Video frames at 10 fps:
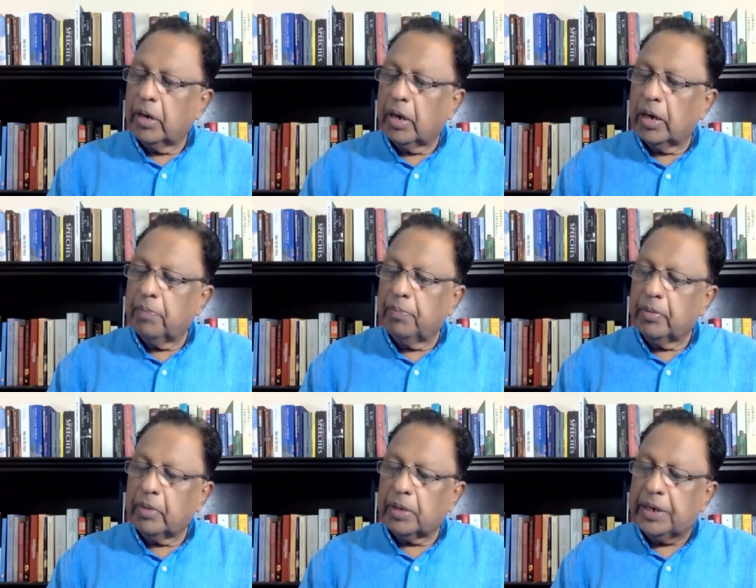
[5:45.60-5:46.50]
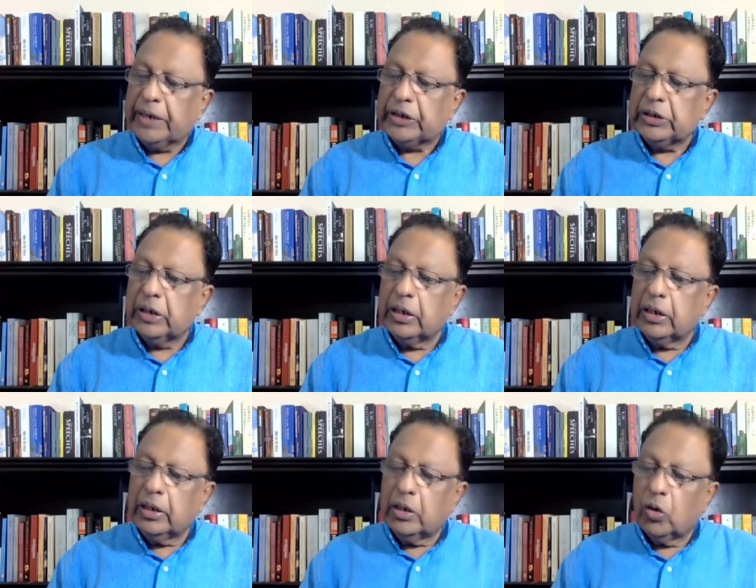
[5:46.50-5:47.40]
uh,
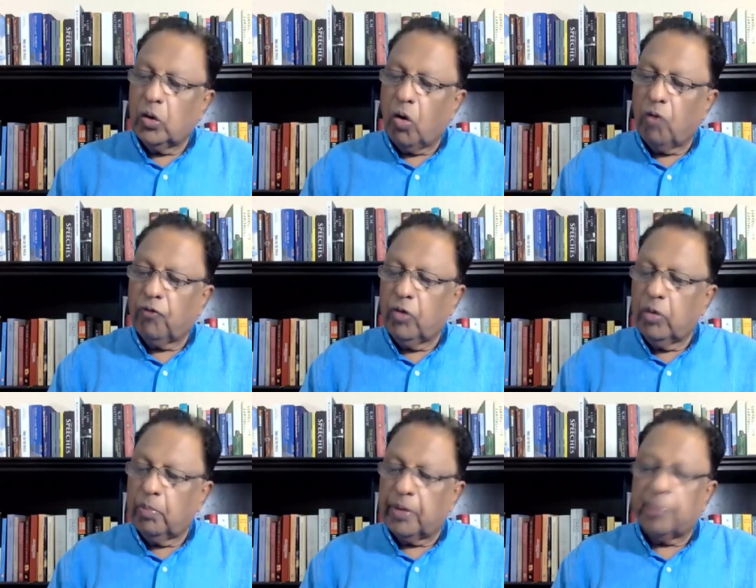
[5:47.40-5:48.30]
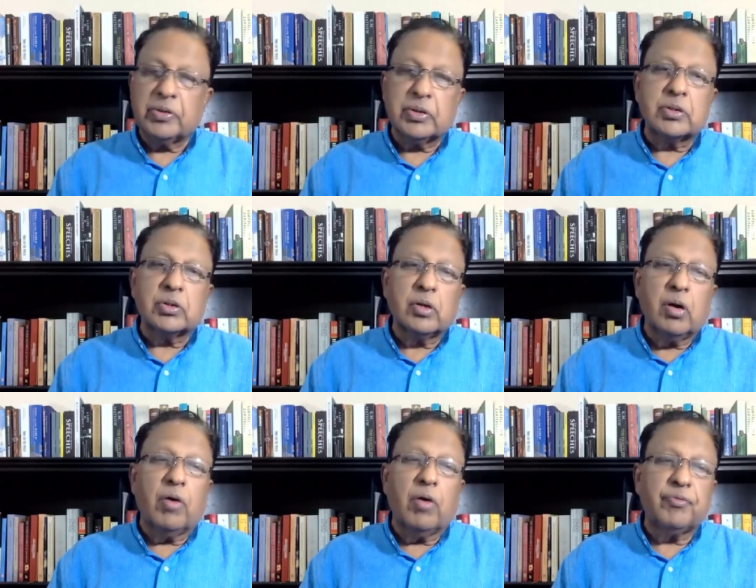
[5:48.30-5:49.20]
traditionally lawful purposes
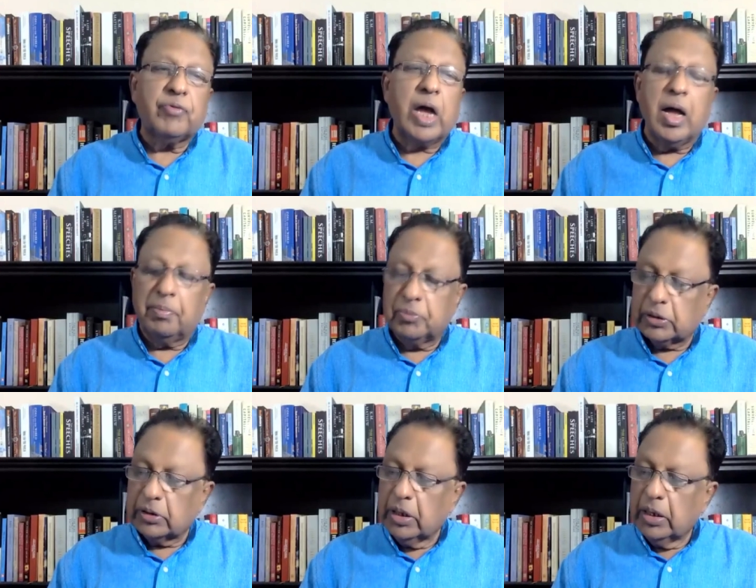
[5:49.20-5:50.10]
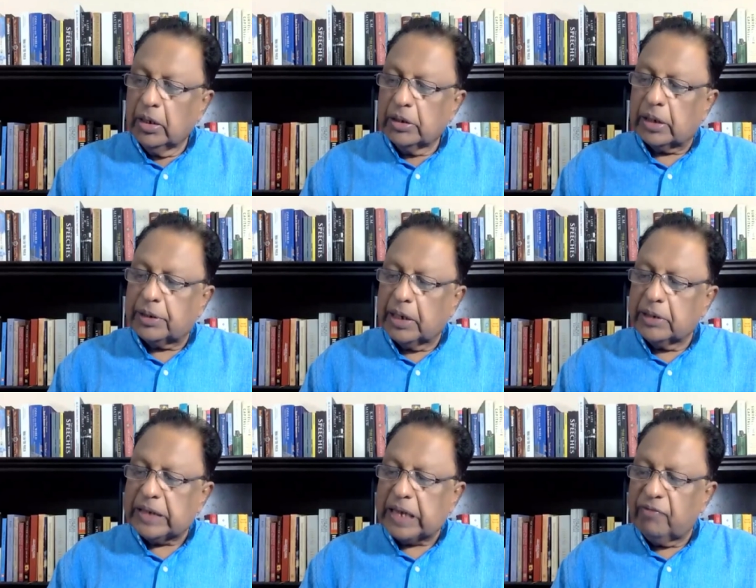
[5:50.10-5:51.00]
of arms, such
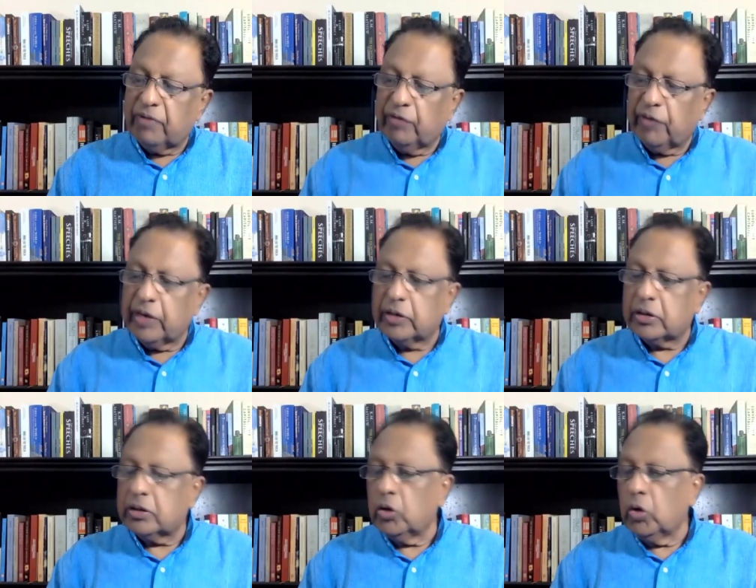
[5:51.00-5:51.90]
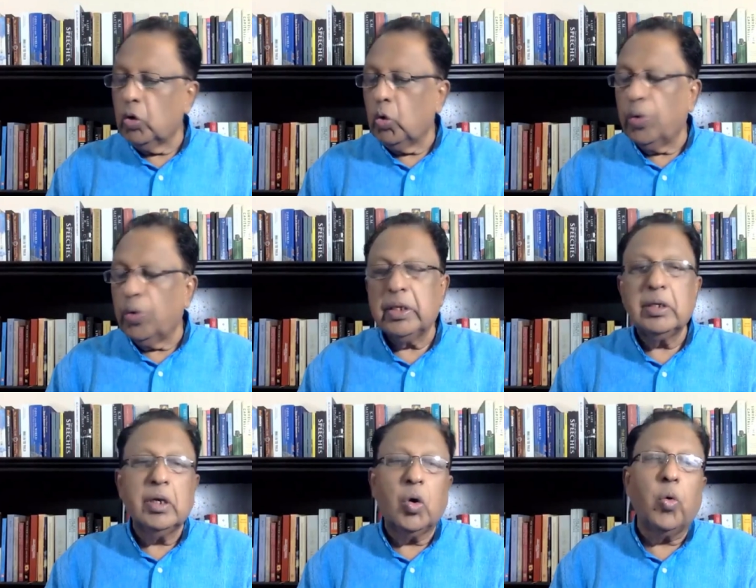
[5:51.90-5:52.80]
as self defense
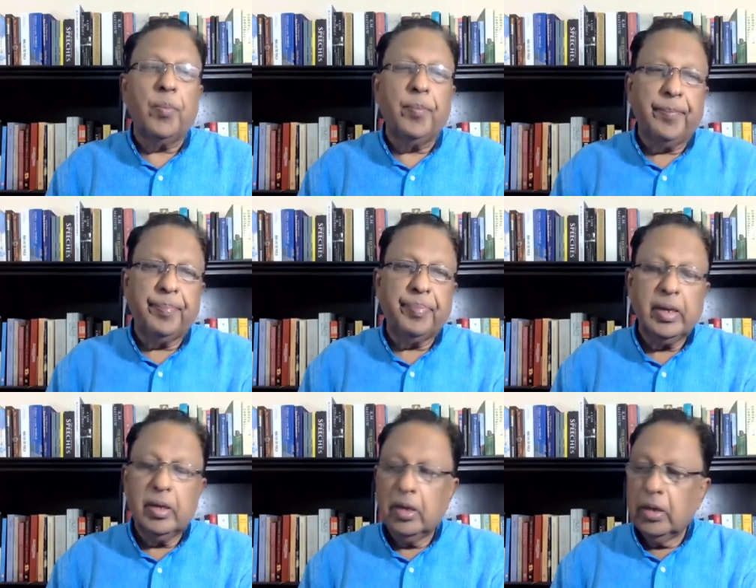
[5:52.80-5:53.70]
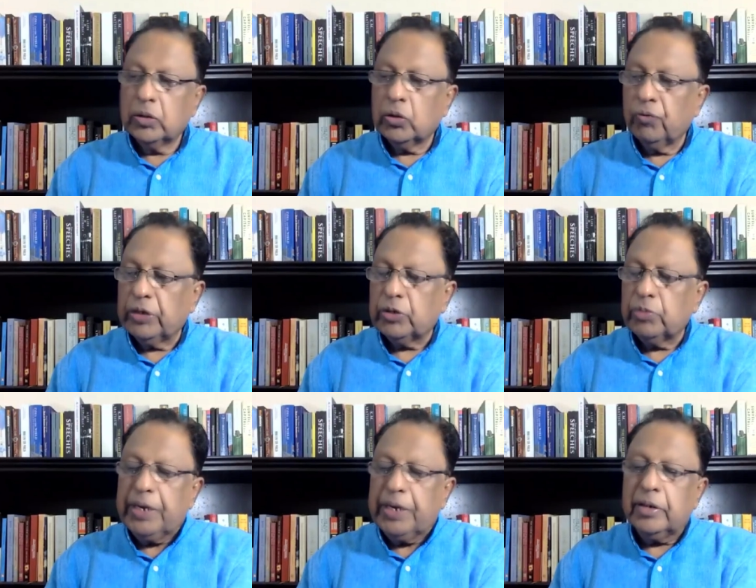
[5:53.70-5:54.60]
within the home. So, which
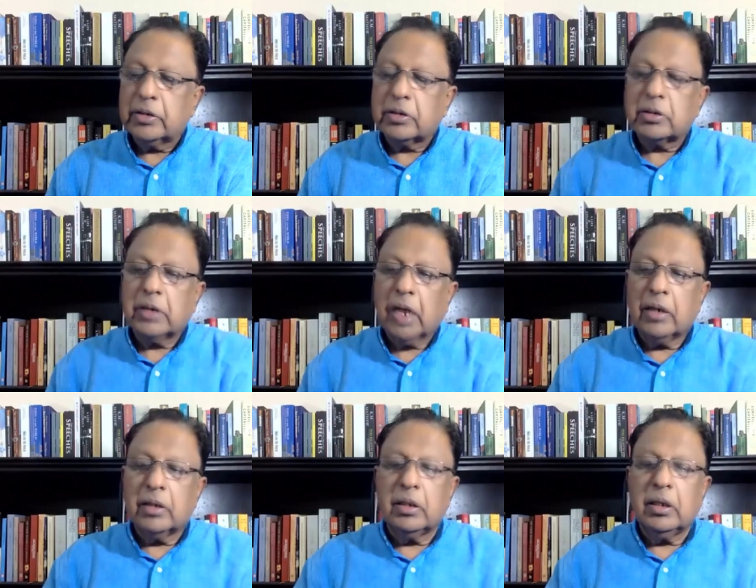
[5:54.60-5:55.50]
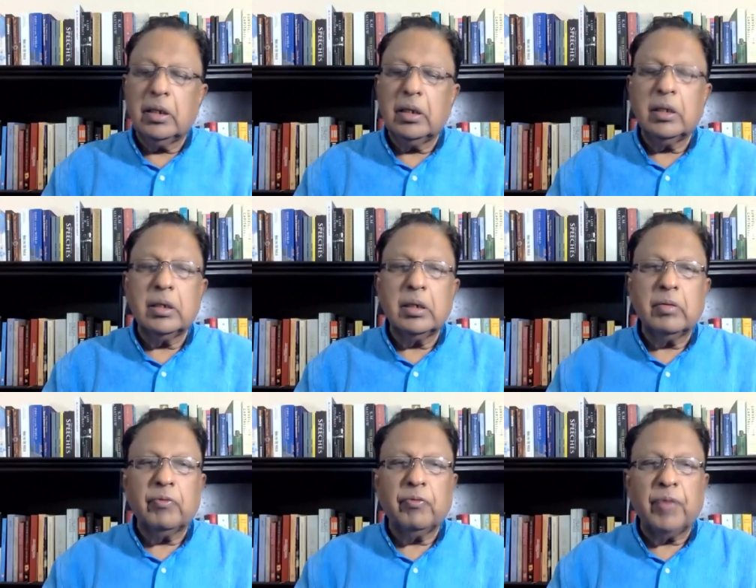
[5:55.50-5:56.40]
means that the
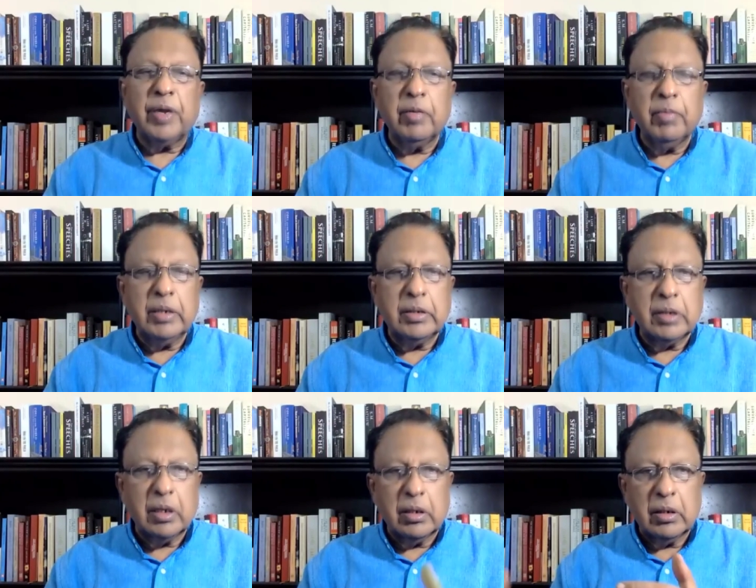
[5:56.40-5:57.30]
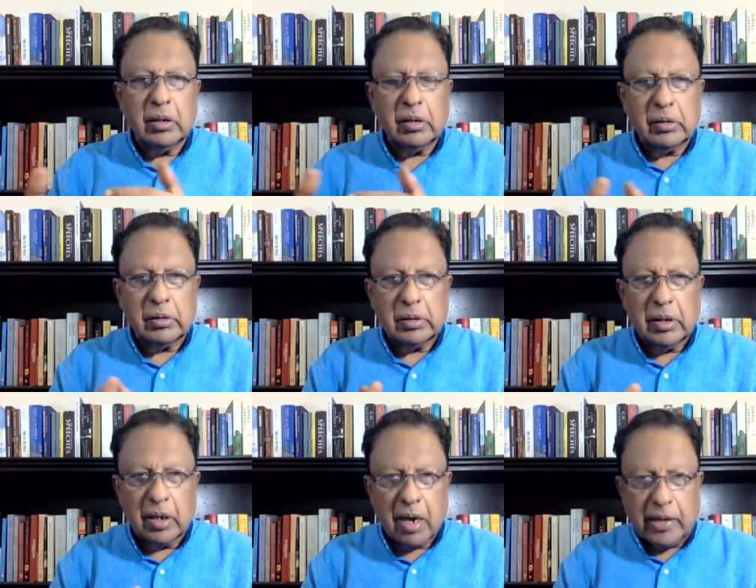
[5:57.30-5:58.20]
fundamental
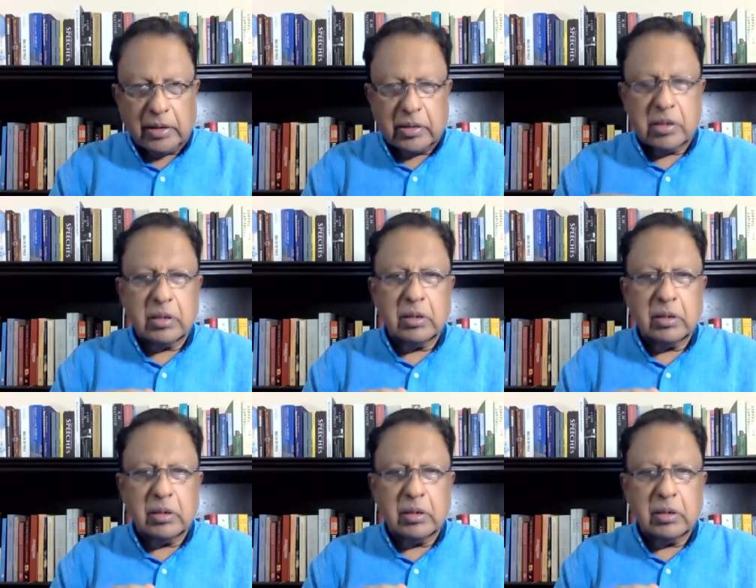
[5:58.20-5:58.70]
right